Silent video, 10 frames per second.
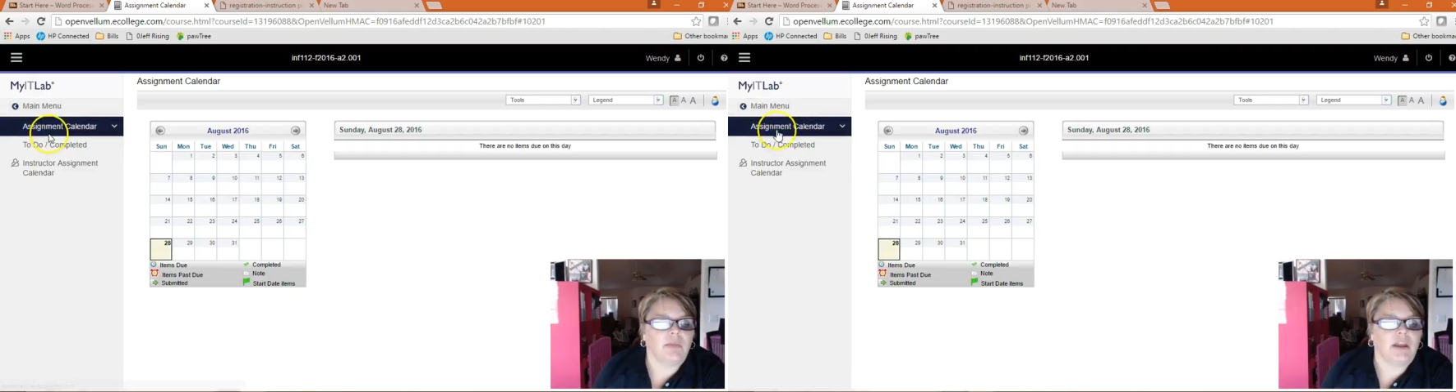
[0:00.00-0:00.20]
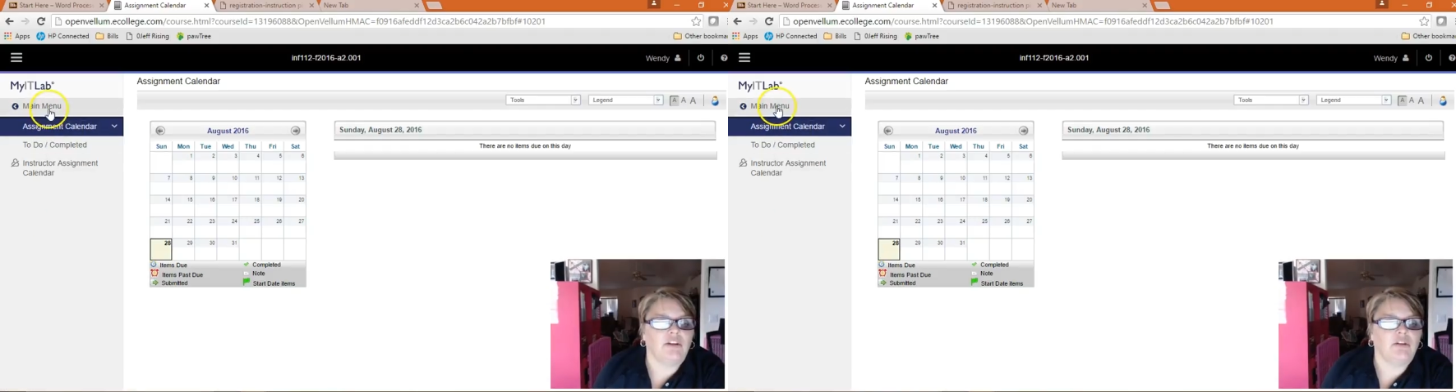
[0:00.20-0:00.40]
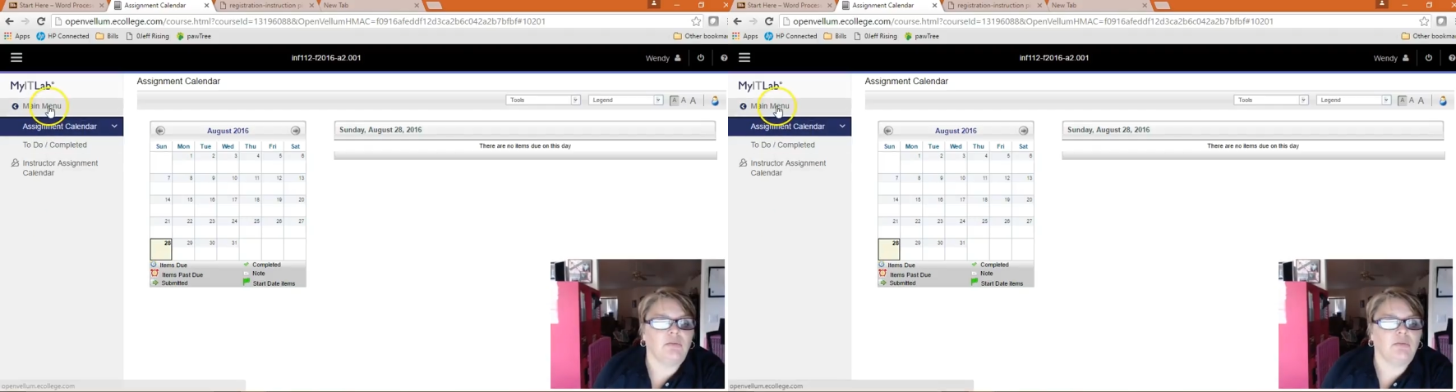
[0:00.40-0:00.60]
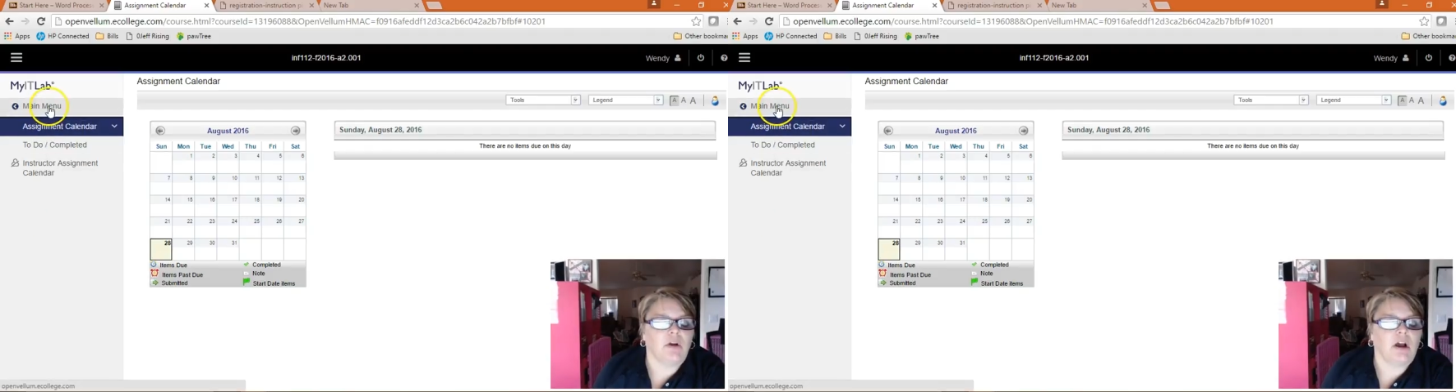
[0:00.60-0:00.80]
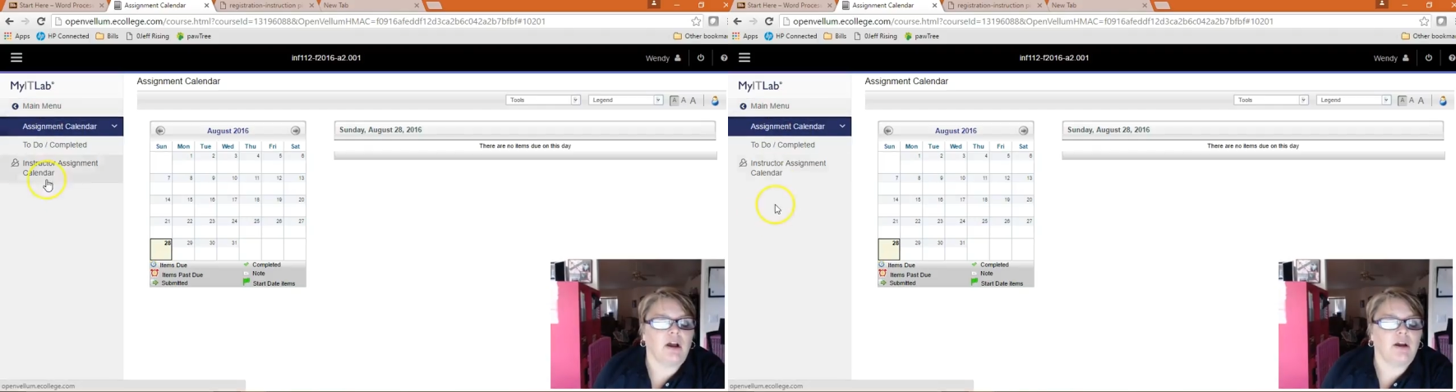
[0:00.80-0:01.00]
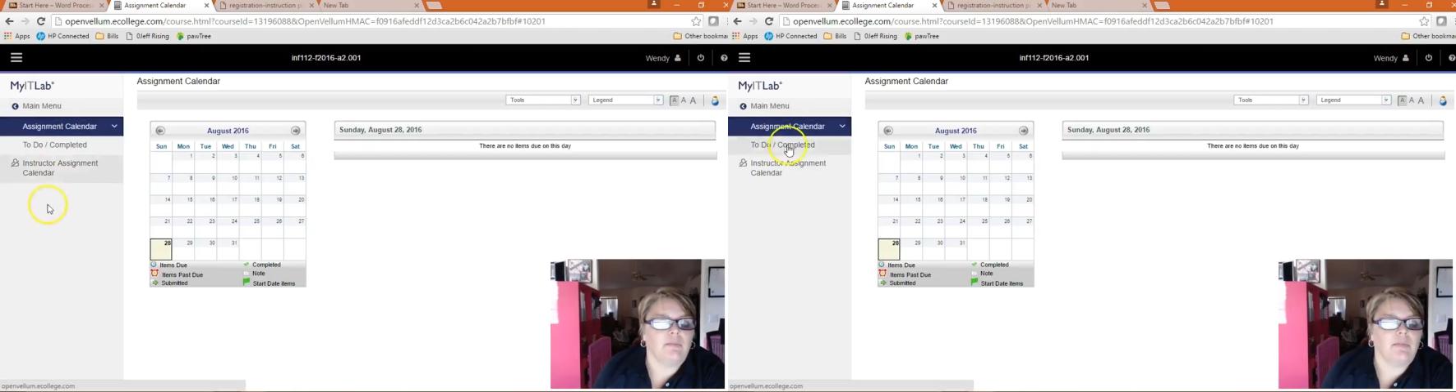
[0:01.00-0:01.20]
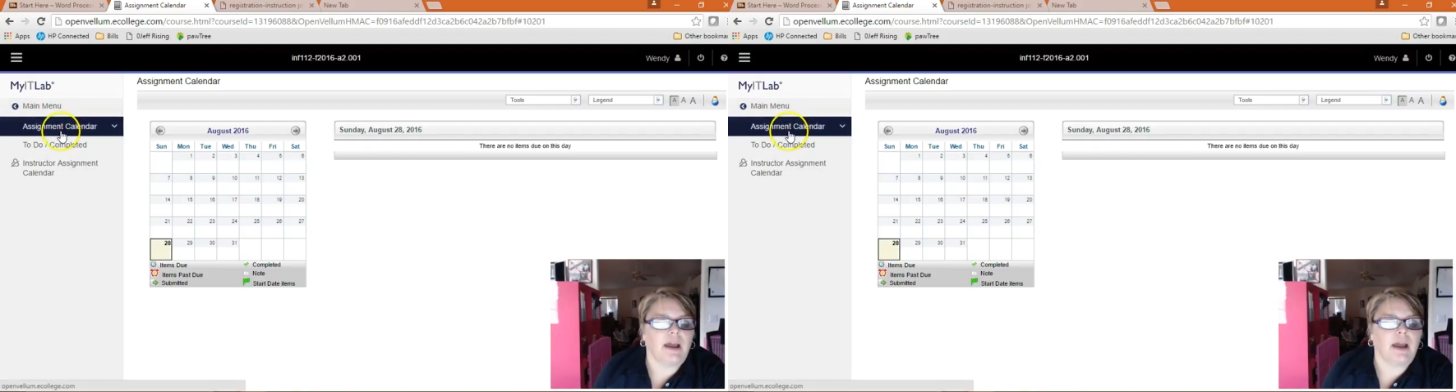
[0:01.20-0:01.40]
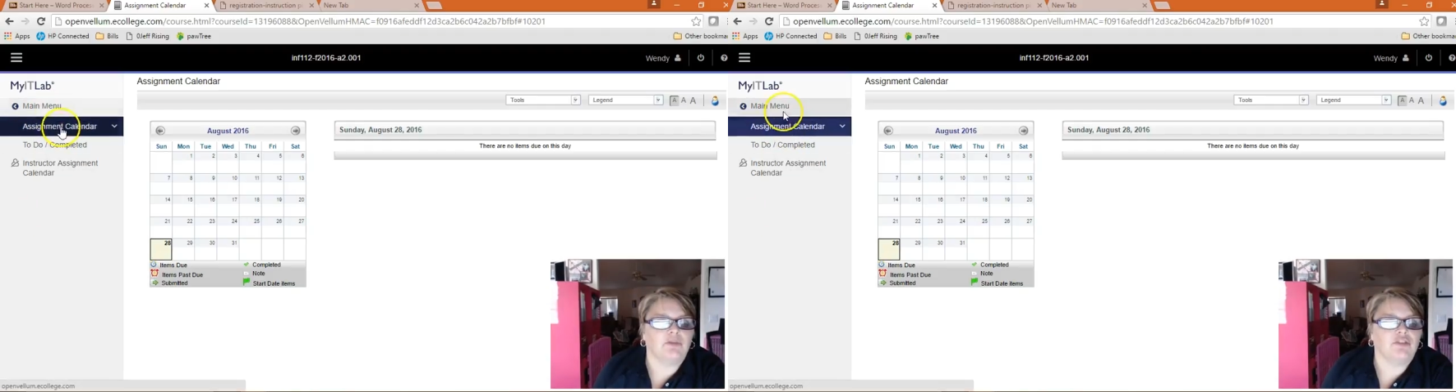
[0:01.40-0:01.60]
menu
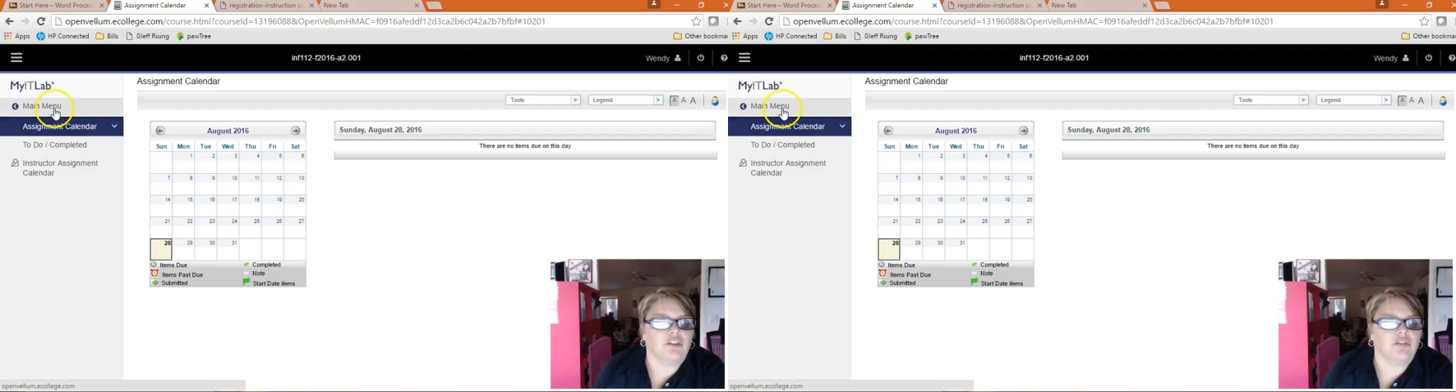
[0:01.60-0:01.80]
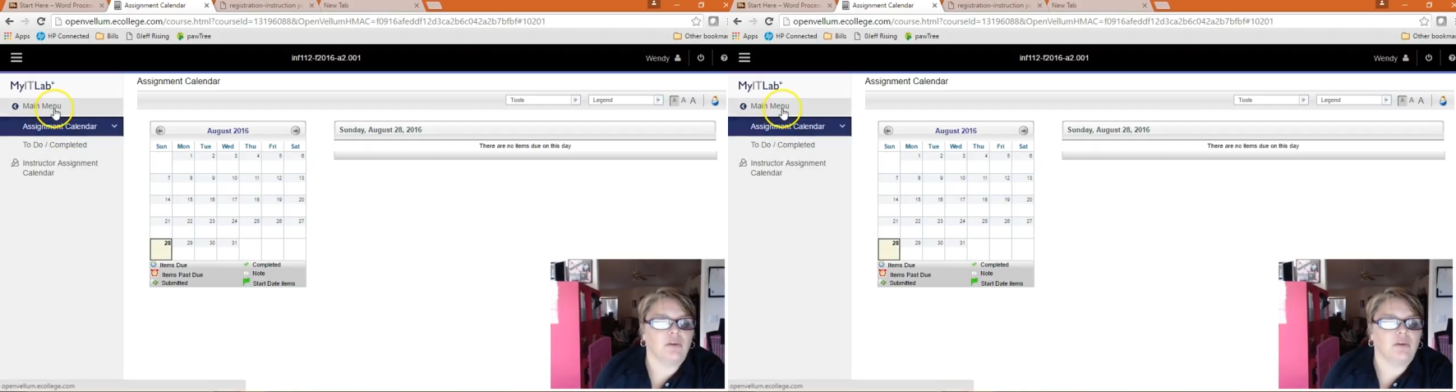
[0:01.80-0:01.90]
options,